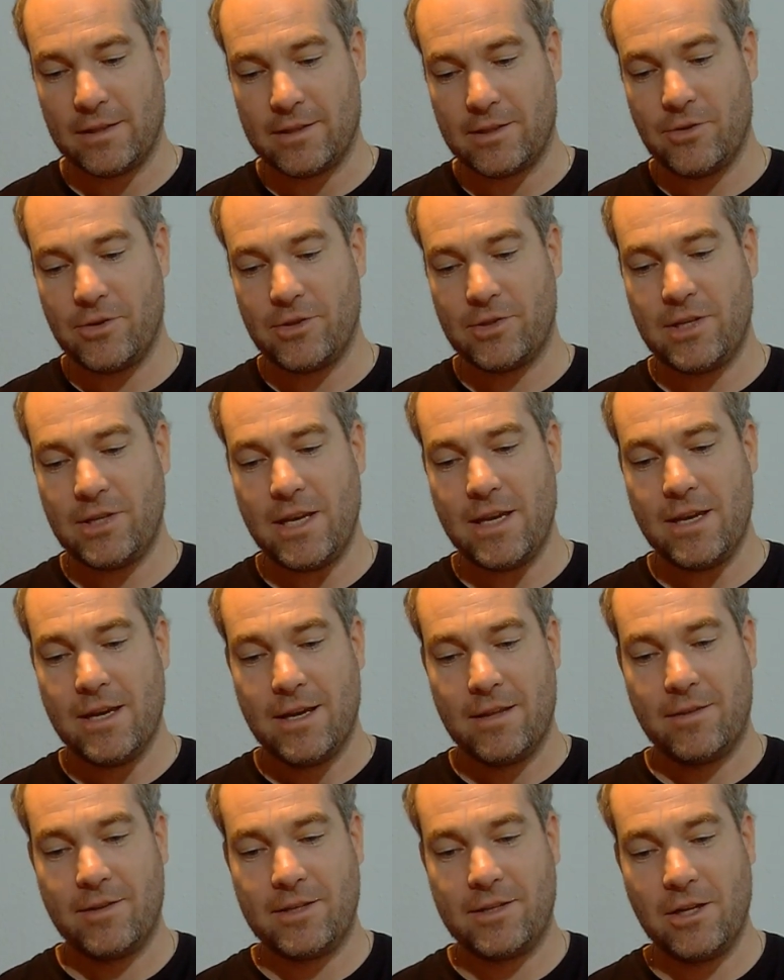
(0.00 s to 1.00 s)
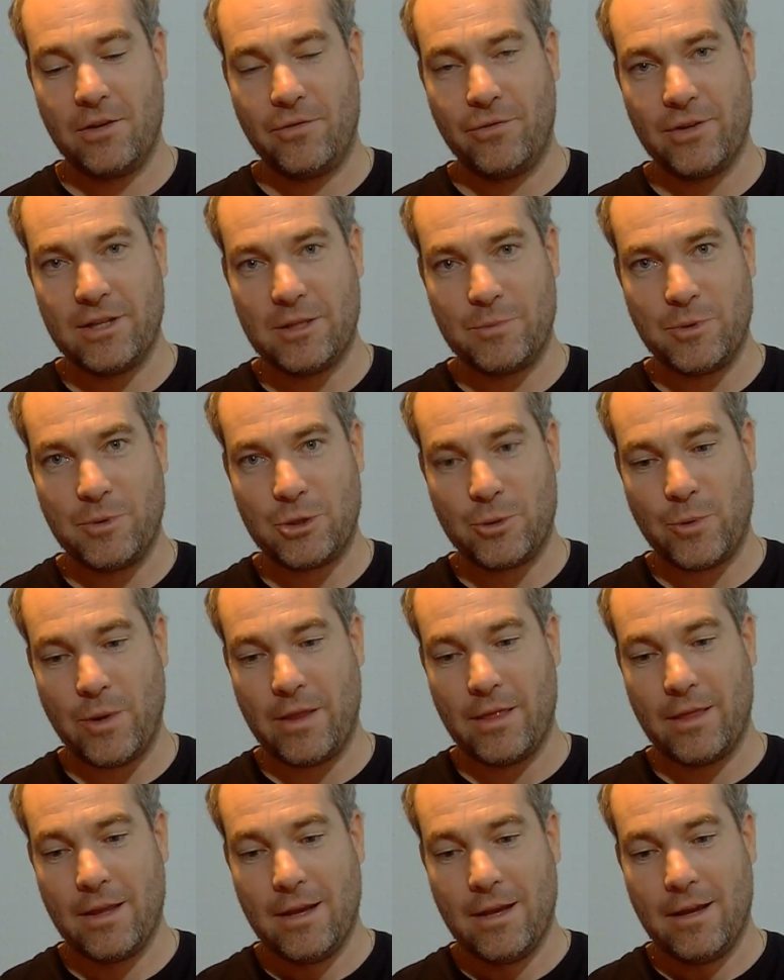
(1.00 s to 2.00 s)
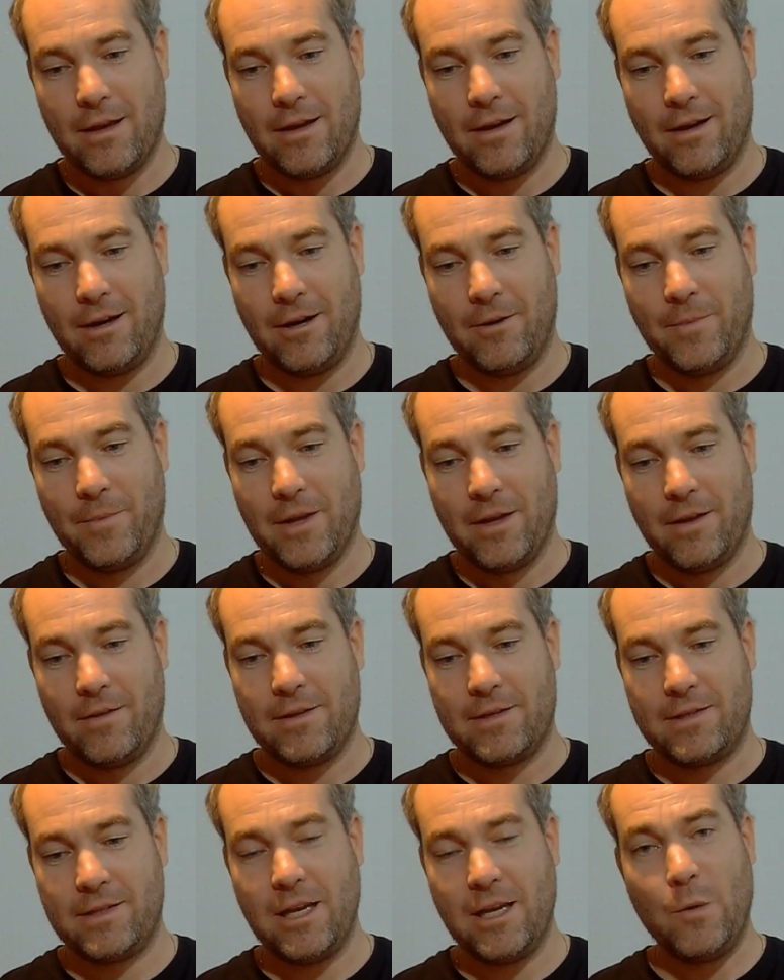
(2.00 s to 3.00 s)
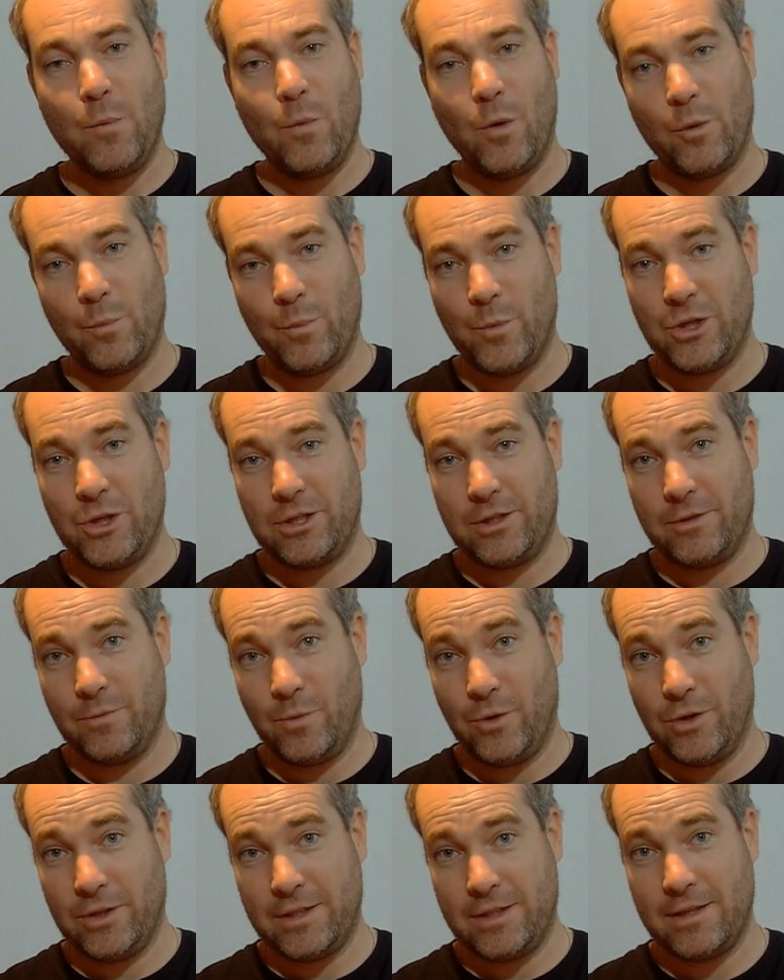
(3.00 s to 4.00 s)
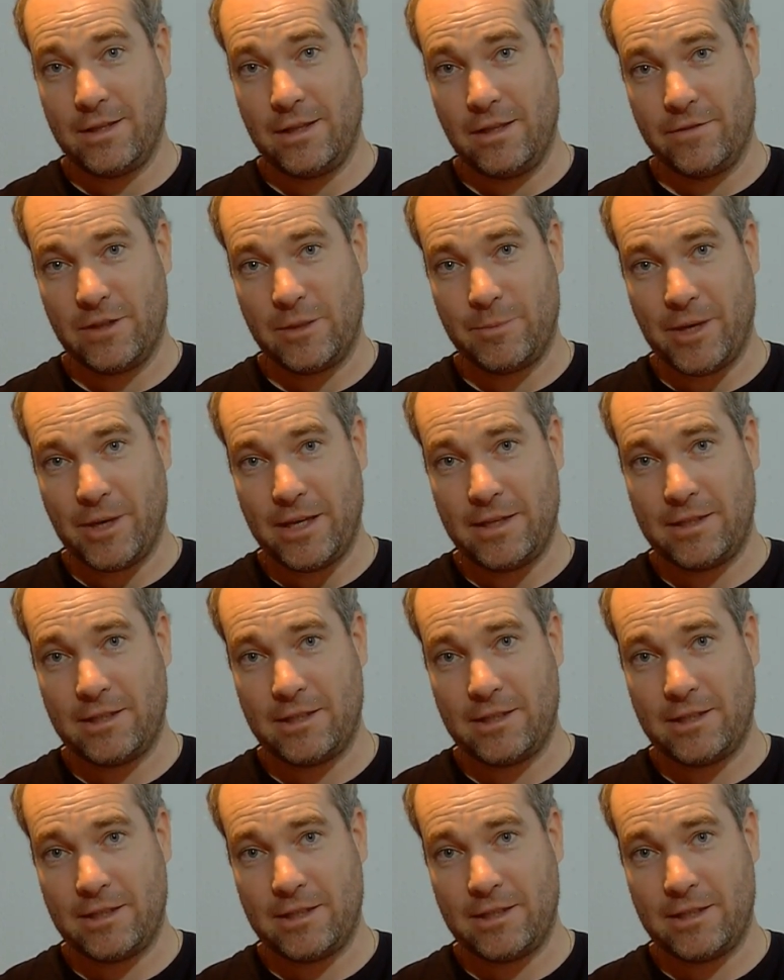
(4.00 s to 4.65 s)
So you see the difference between uh, the thin one, which was delivered by